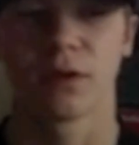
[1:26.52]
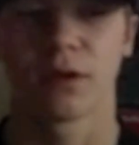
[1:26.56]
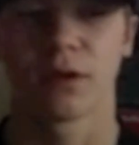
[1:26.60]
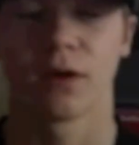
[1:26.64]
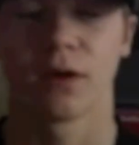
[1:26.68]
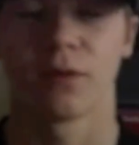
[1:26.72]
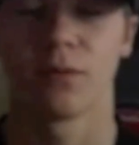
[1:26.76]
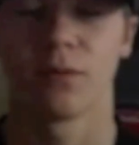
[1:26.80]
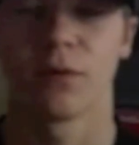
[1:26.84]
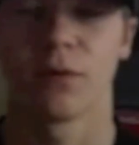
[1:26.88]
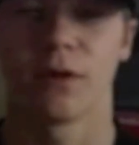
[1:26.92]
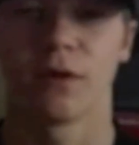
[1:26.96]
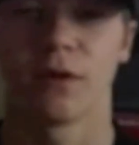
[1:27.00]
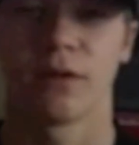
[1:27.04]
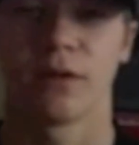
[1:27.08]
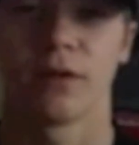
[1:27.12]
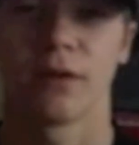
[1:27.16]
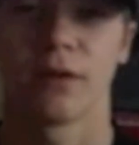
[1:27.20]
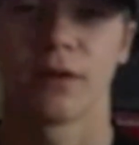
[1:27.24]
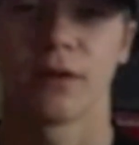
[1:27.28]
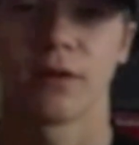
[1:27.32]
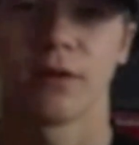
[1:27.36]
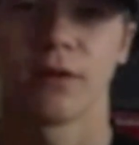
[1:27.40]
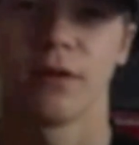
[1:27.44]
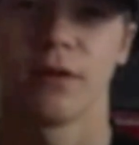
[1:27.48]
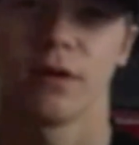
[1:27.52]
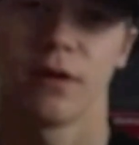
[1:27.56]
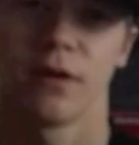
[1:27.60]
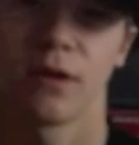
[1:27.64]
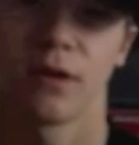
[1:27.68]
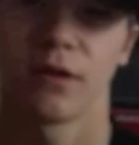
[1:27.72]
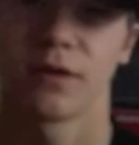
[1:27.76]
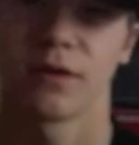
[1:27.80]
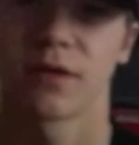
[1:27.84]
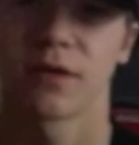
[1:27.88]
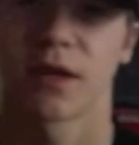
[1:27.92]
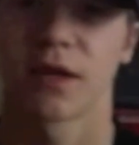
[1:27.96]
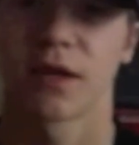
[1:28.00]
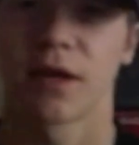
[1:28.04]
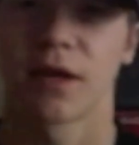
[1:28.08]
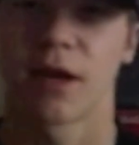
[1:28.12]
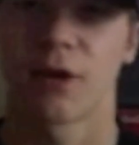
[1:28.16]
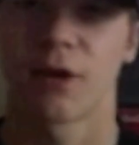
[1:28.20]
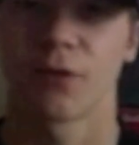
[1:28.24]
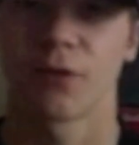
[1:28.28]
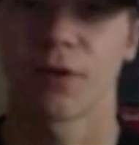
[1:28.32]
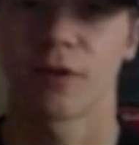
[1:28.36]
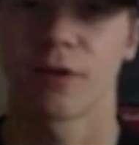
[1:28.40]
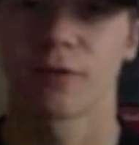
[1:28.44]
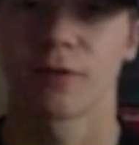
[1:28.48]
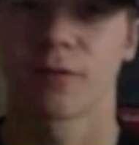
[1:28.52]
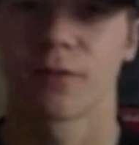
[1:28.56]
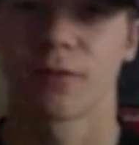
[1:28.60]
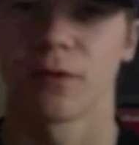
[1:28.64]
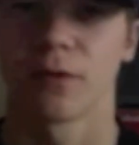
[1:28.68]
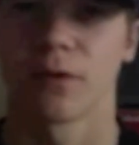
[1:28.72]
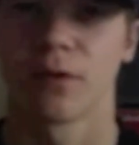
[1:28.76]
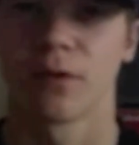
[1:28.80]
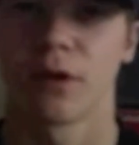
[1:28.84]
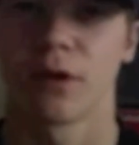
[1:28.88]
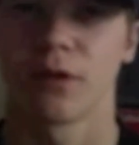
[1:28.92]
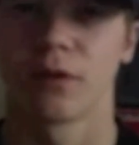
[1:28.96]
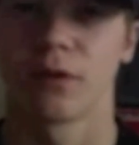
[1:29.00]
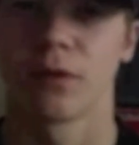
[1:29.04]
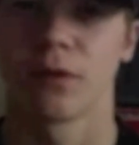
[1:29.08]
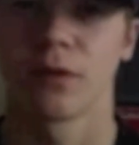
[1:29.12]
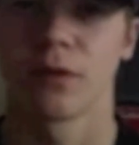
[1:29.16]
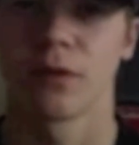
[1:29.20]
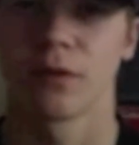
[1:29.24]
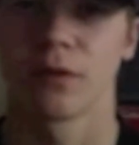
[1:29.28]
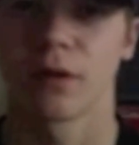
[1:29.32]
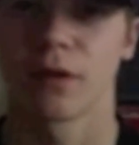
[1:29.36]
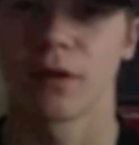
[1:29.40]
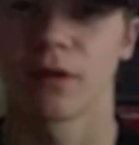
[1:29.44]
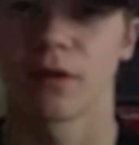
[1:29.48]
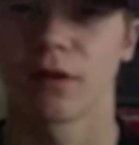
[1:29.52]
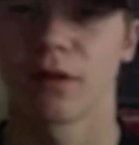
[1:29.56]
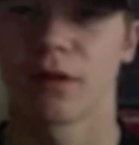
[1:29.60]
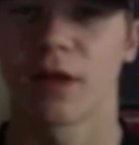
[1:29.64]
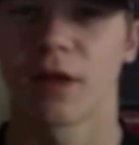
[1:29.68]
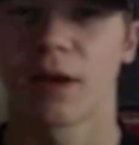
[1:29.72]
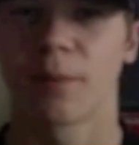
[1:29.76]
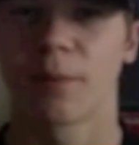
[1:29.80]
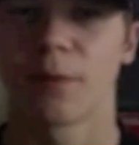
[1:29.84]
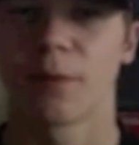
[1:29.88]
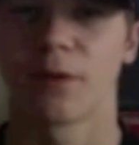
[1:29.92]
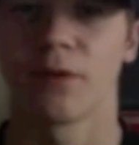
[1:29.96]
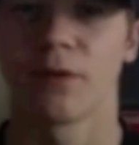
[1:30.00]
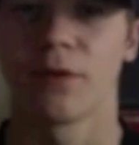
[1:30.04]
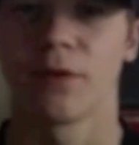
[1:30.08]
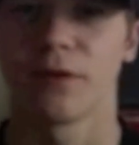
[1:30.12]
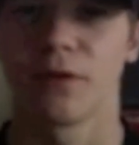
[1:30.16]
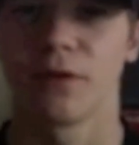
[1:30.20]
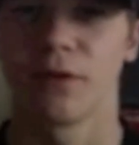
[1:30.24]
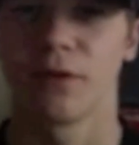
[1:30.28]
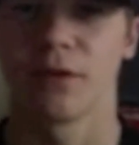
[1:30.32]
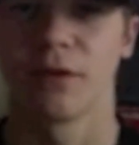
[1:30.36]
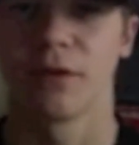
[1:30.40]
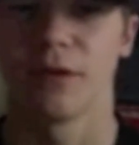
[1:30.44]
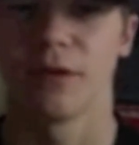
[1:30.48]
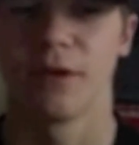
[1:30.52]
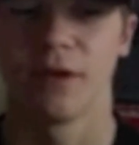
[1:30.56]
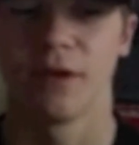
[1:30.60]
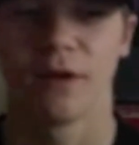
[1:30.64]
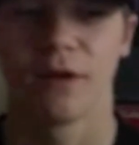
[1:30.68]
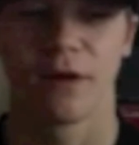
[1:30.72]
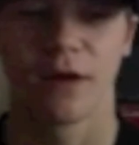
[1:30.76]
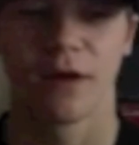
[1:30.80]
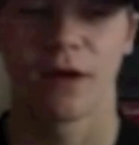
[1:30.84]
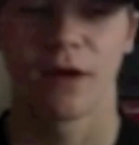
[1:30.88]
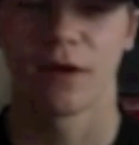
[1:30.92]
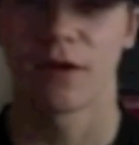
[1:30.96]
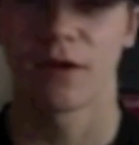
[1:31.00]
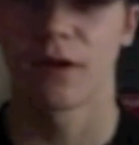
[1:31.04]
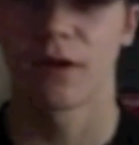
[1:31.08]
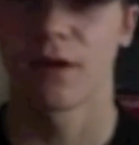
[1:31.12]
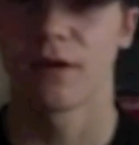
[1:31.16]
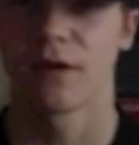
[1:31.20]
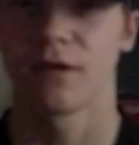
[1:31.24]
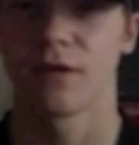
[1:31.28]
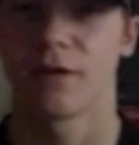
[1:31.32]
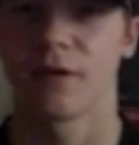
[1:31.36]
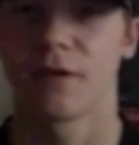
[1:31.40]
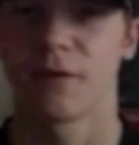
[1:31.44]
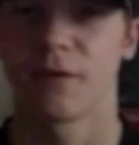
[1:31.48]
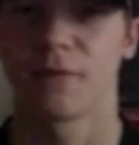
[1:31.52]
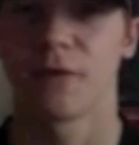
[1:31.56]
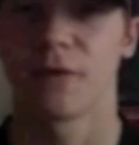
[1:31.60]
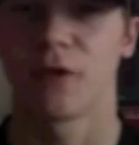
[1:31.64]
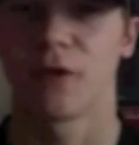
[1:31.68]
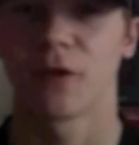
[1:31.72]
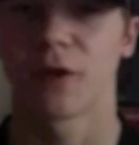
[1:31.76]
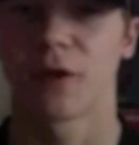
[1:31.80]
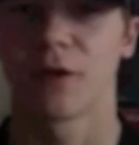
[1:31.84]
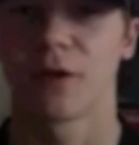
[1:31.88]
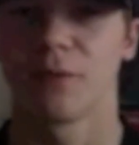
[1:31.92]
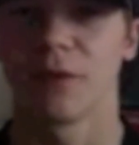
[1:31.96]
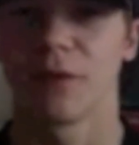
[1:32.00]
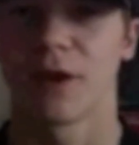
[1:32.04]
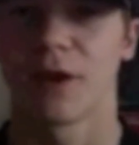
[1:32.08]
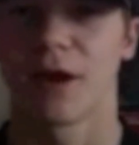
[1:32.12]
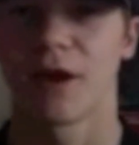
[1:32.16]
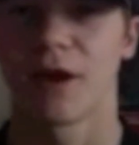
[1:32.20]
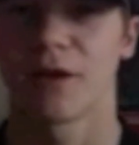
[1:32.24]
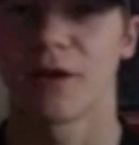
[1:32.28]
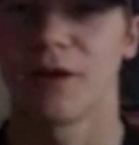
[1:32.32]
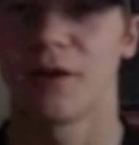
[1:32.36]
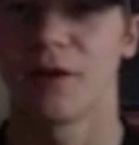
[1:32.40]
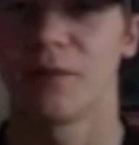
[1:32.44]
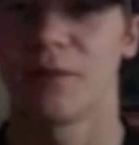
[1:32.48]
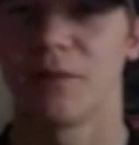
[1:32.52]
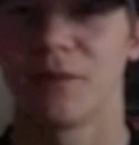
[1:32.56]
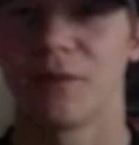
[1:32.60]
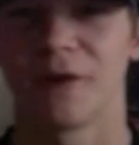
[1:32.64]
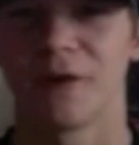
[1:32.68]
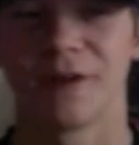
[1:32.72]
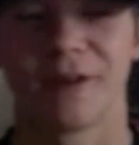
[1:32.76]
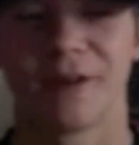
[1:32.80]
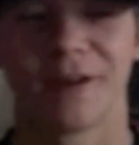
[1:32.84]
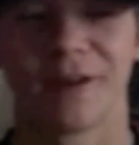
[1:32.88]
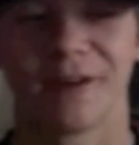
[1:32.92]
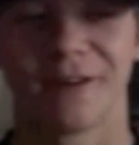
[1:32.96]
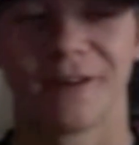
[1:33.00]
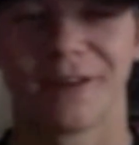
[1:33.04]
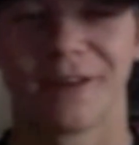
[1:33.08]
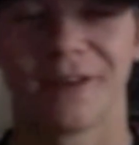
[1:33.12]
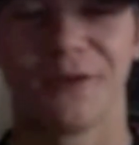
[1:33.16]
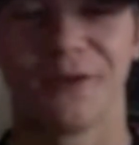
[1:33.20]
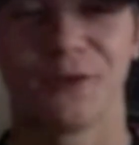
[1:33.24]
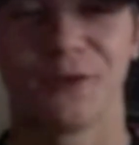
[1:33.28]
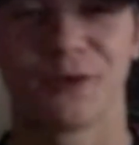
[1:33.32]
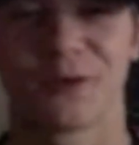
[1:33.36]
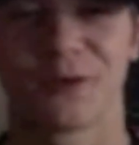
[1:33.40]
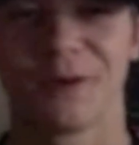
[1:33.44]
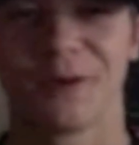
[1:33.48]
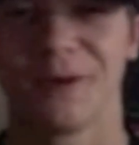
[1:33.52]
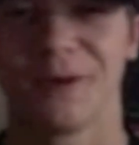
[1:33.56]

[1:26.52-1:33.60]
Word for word: and me and the inside guy race for another, I think, a lap or two, and I, I ended up falling in behind him, but uh, it was